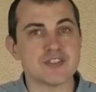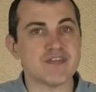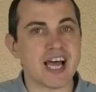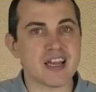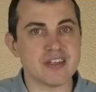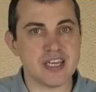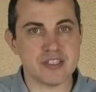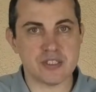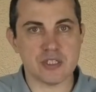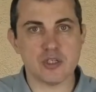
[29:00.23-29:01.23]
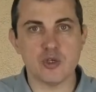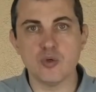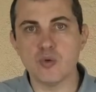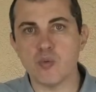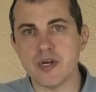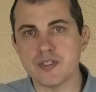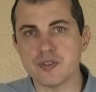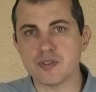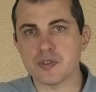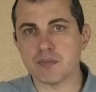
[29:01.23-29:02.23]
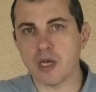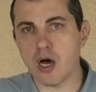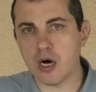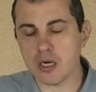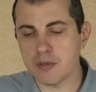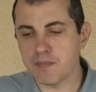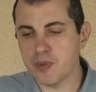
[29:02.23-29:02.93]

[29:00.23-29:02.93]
validating? Who wins the block?